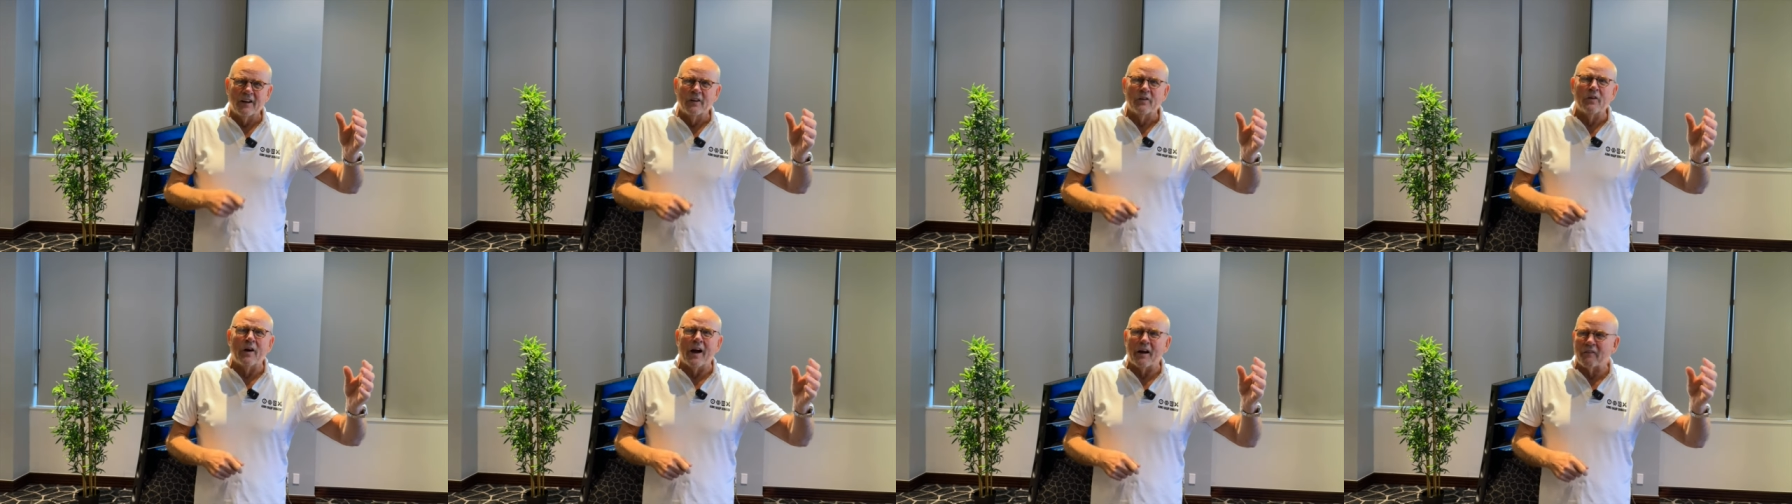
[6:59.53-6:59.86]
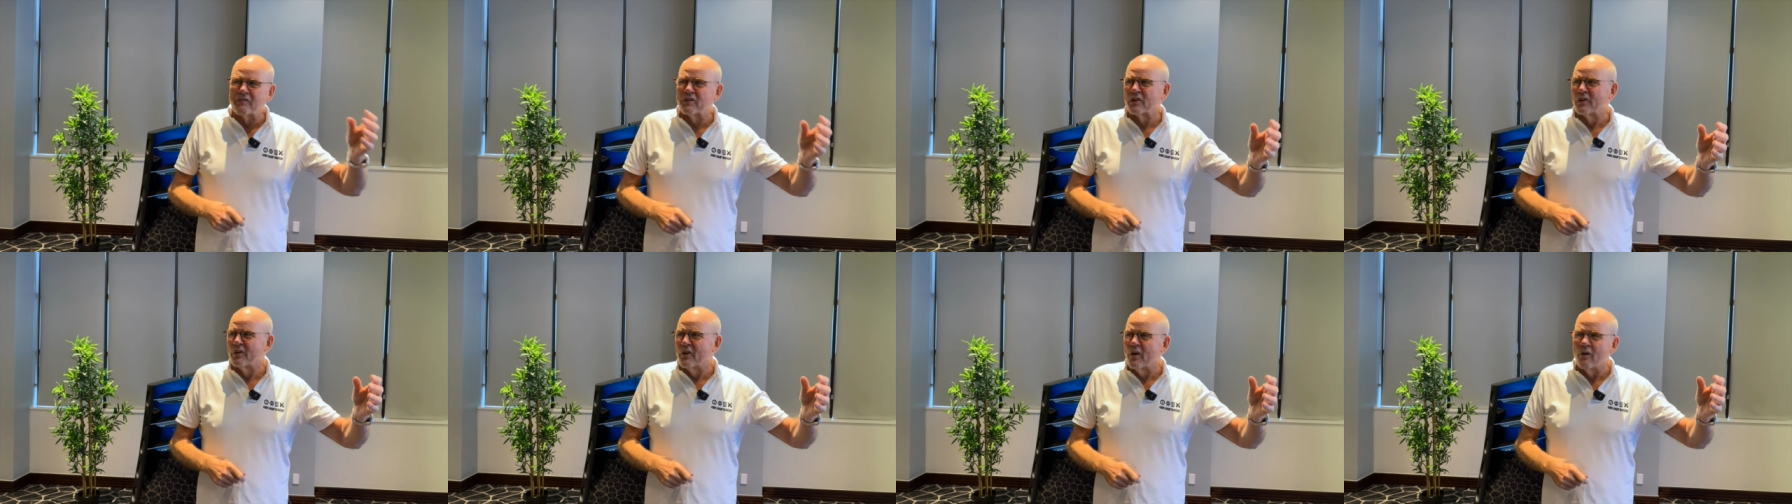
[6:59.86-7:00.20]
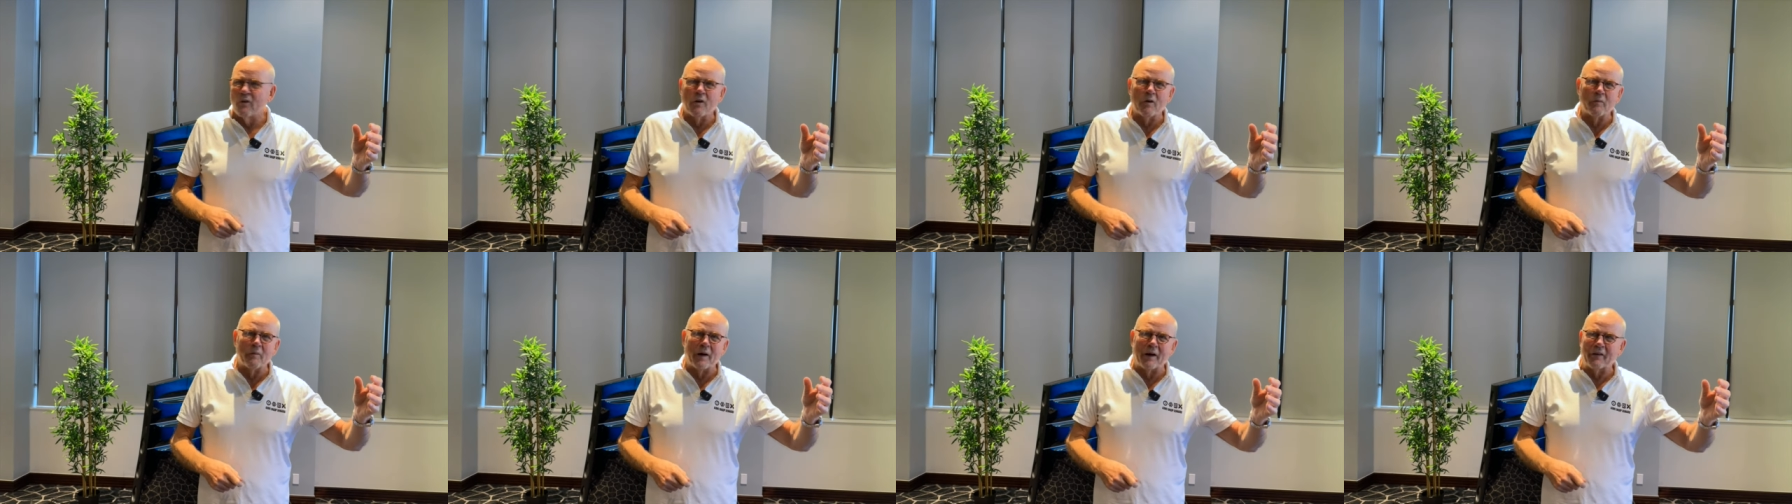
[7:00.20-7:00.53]
you have to
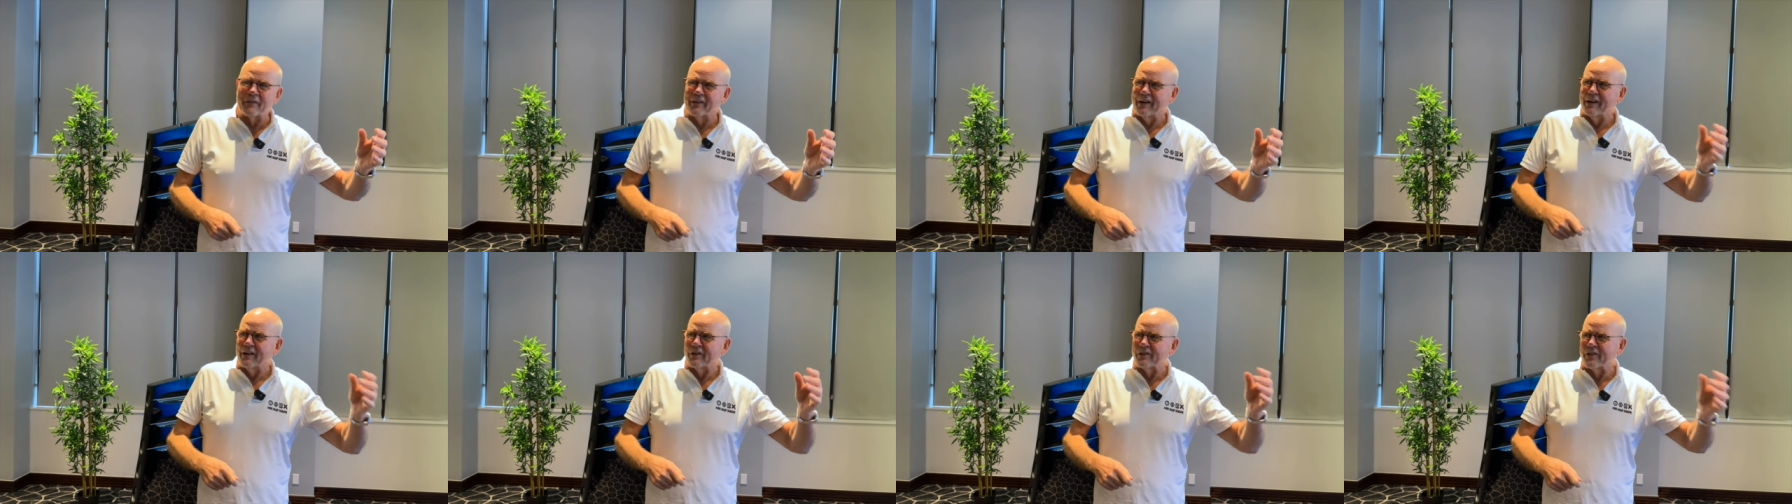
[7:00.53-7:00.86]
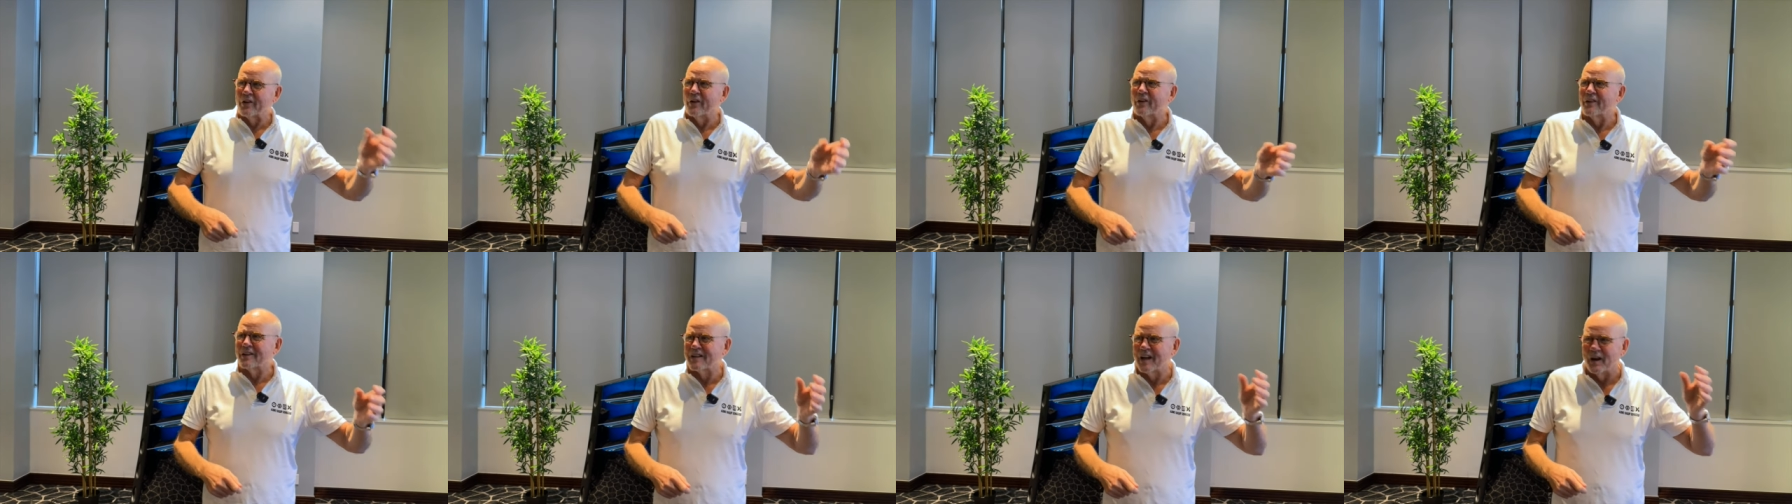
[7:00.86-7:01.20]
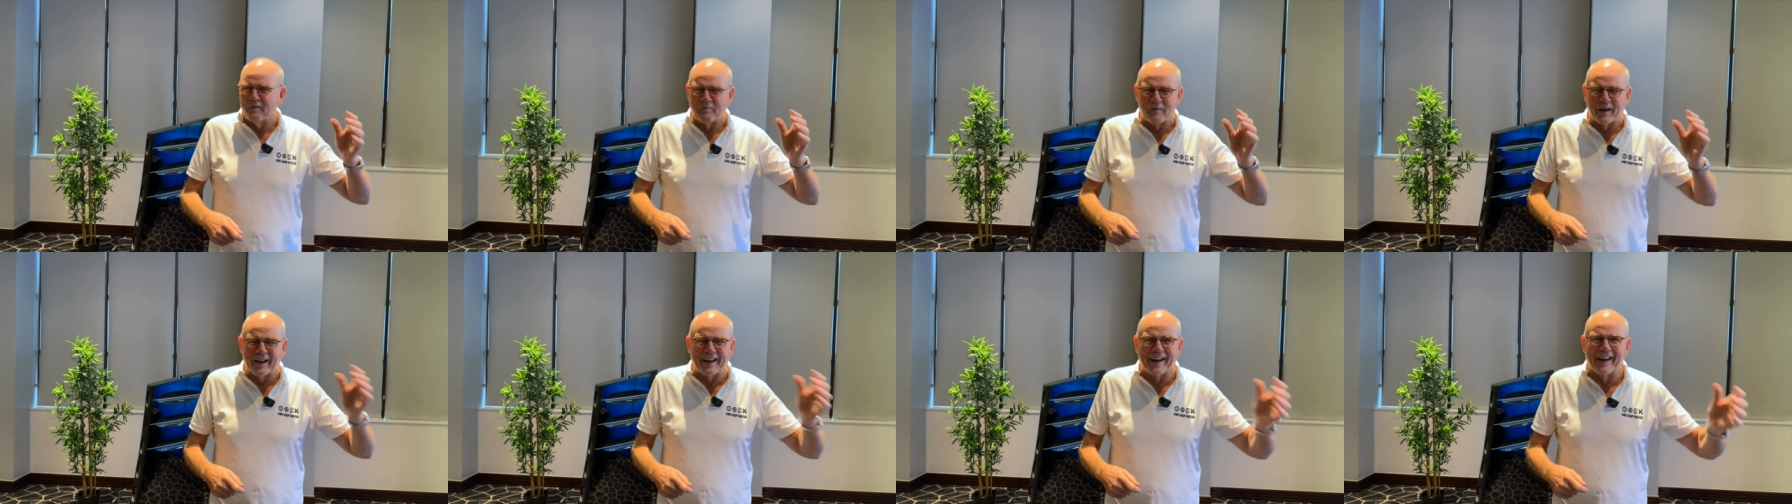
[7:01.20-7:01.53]
know about electronics
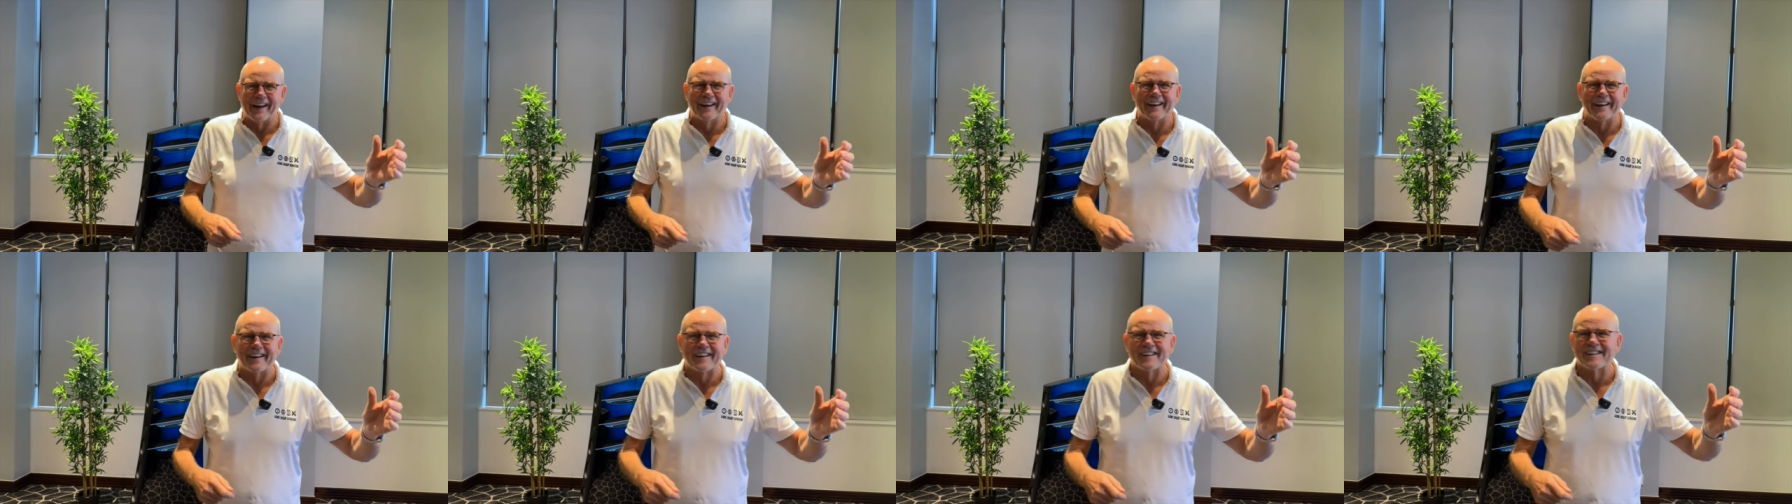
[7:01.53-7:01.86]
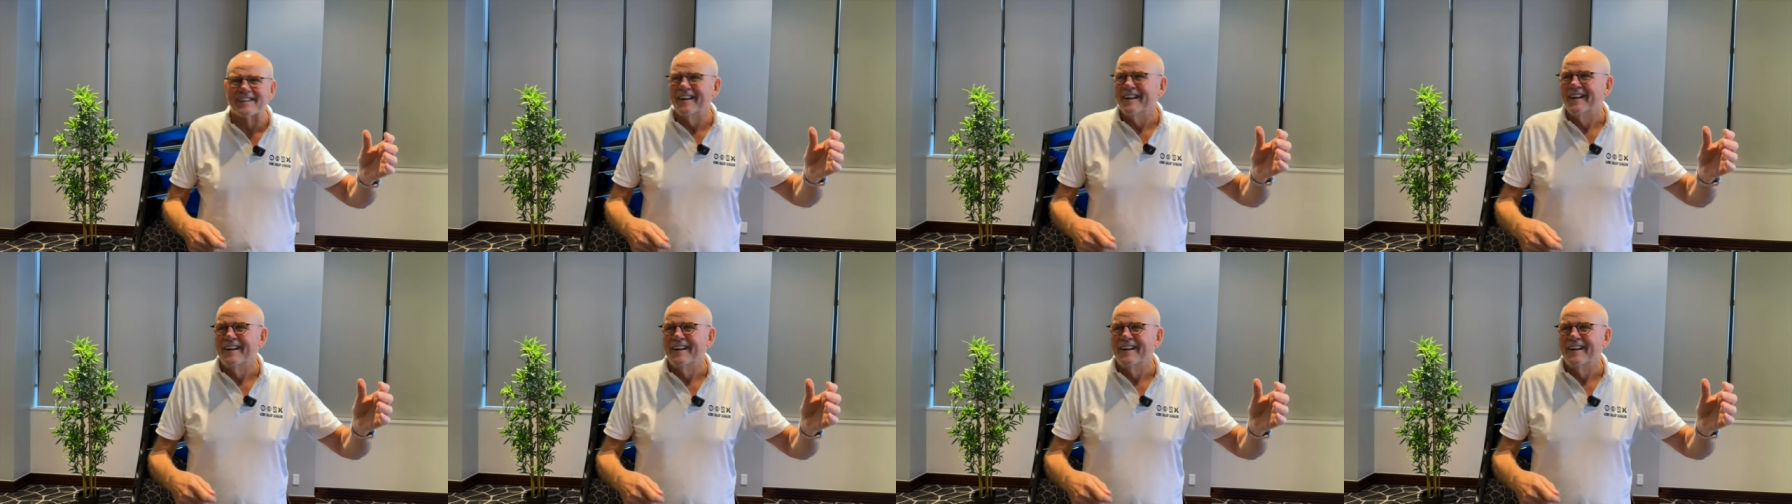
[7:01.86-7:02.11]
and mechanics